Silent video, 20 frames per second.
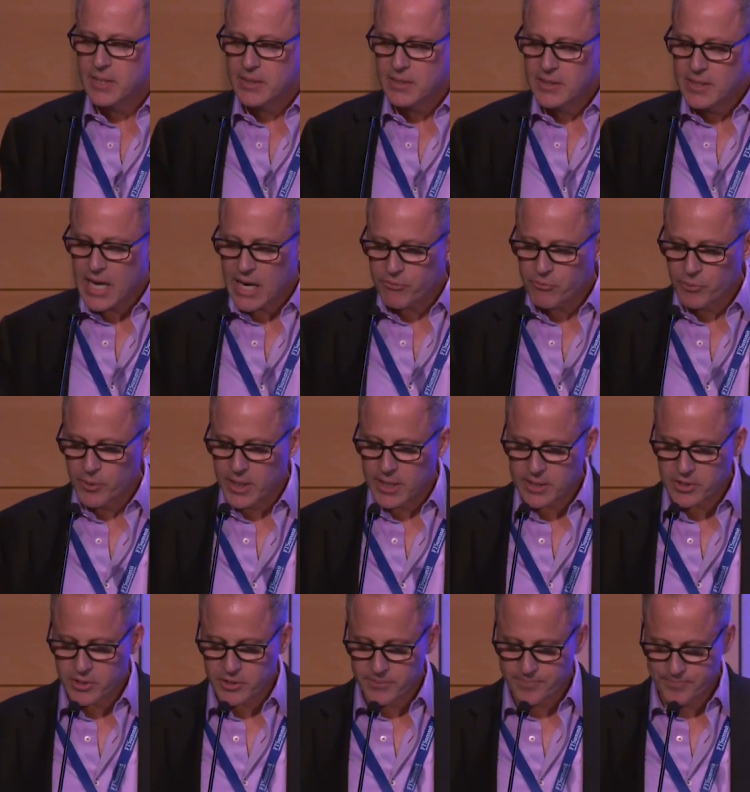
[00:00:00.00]

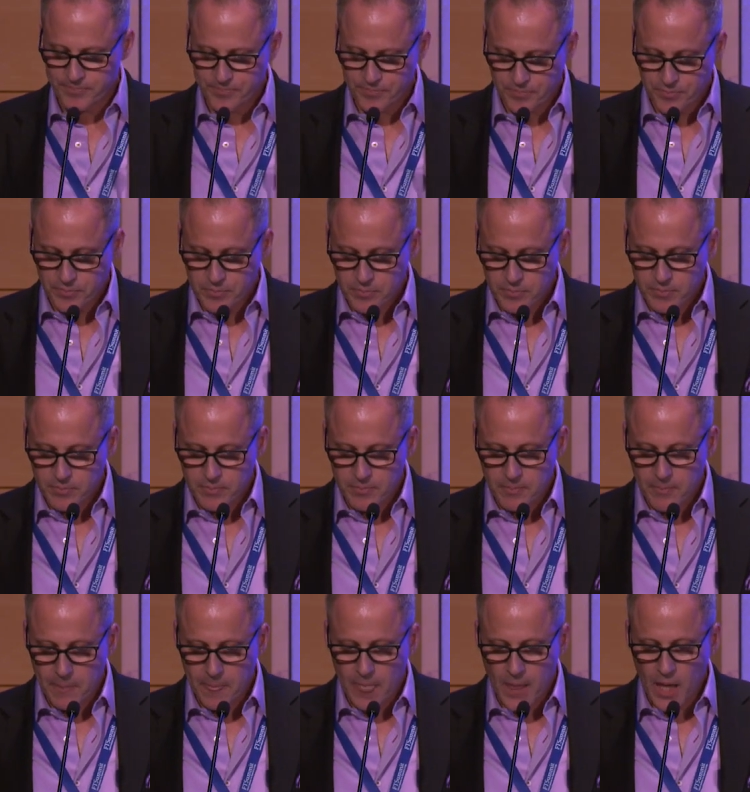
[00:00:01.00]
Netflix
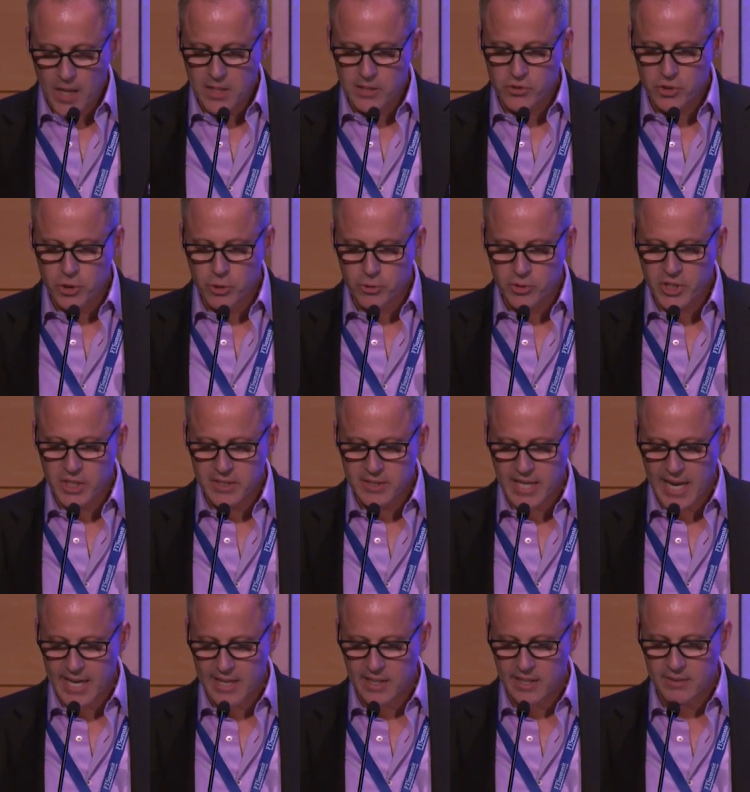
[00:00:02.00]
is using
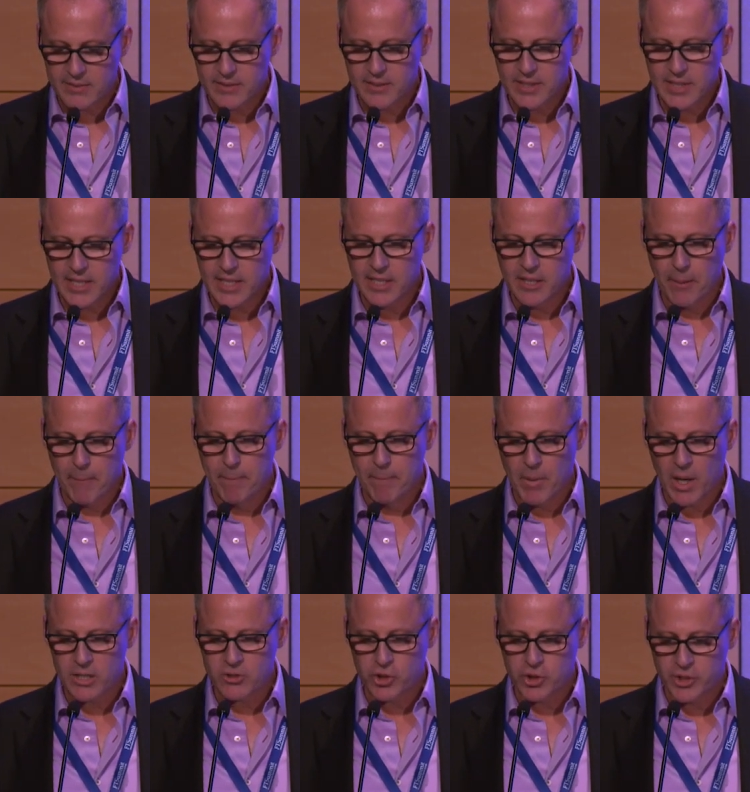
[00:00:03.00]
data in a
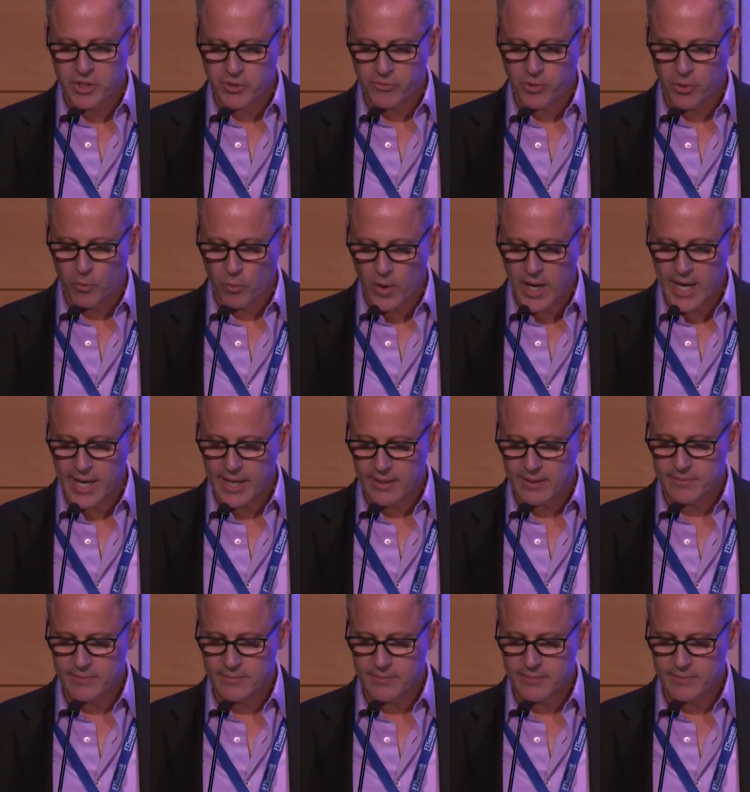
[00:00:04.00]
much different way.